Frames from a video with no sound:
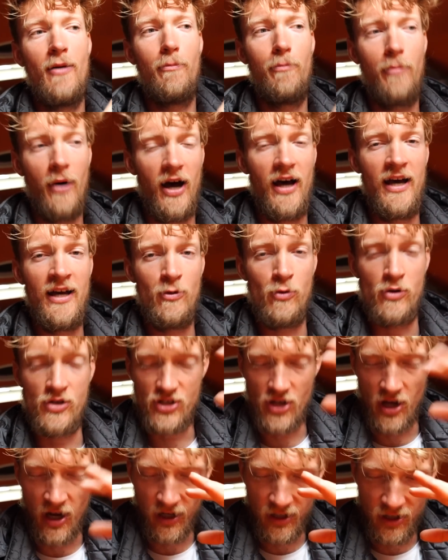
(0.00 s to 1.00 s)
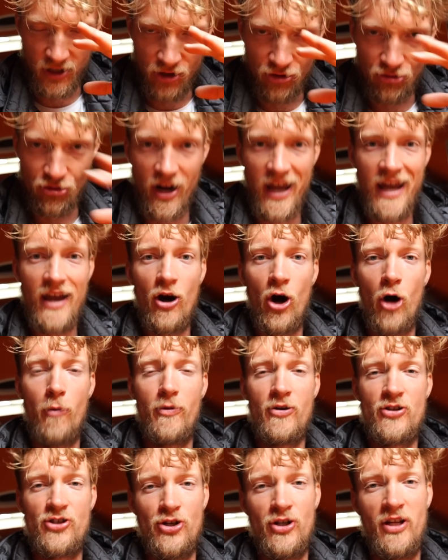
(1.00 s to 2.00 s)
but it was a great
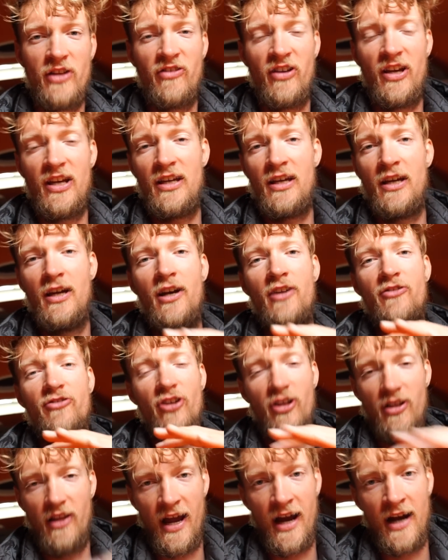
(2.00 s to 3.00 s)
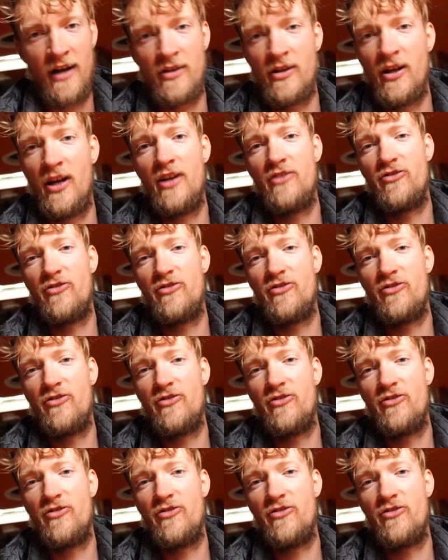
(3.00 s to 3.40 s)
opportunity to learn,